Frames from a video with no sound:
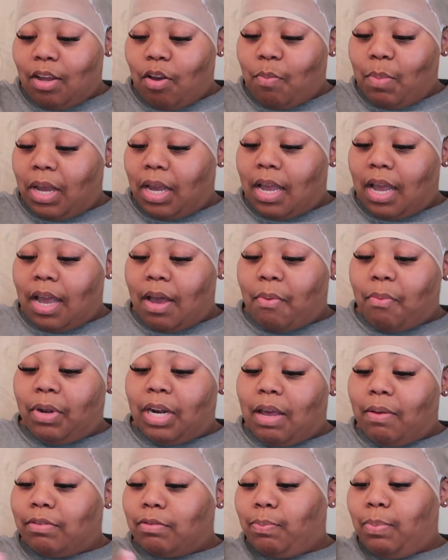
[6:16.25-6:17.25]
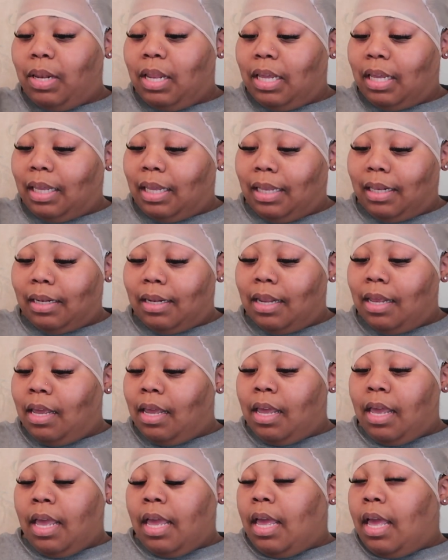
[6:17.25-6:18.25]
Oh my god, when I was plucking,
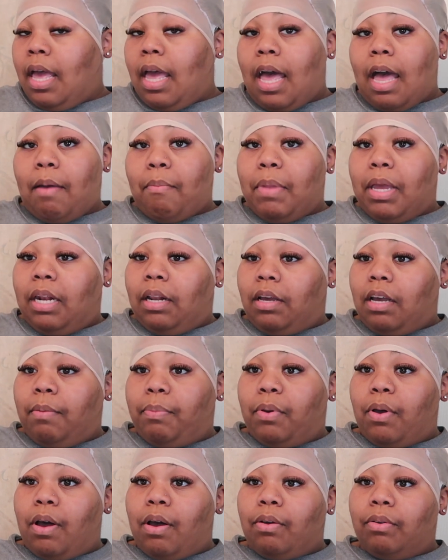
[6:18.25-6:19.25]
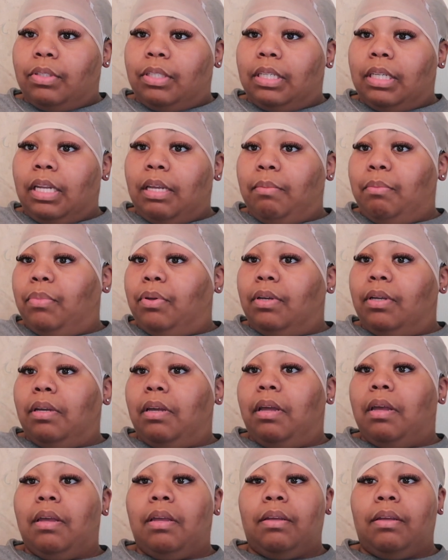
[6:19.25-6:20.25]
I made a couple holes in it, but